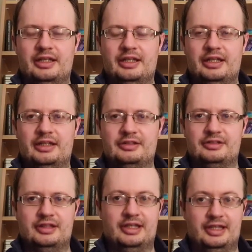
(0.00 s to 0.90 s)
it's
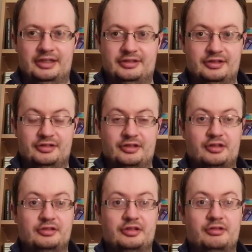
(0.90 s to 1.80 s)

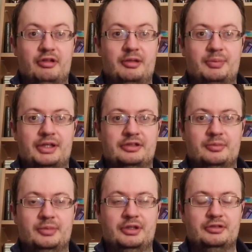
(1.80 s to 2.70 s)
just a great piece of
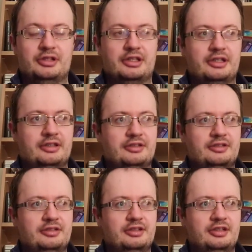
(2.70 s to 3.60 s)
music,
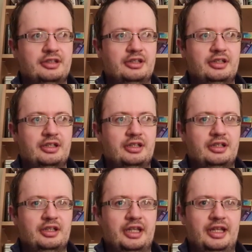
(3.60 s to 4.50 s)
and
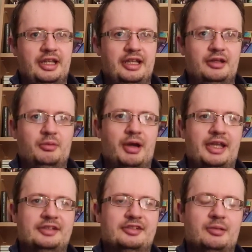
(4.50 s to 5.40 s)
in a way
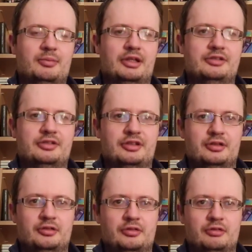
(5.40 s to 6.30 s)
it's similar
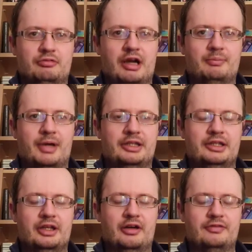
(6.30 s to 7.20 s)
to
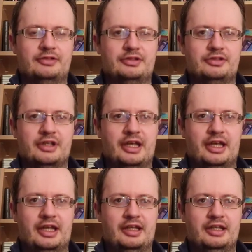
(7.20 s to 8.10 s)
Rachmaninoff's
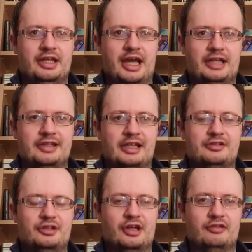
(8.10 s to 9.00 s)

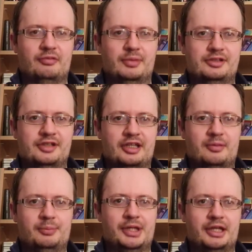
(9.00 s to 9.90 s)
Adagio from his
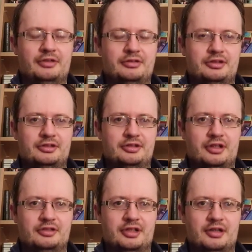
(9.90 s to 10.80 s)
second piano
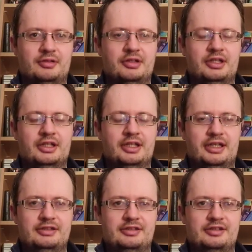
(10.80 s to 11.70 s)
concerto.
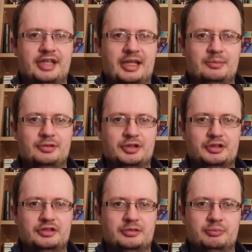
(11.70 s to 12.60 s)
It's the same
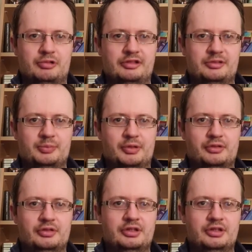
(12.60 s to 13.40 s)
sort of principle.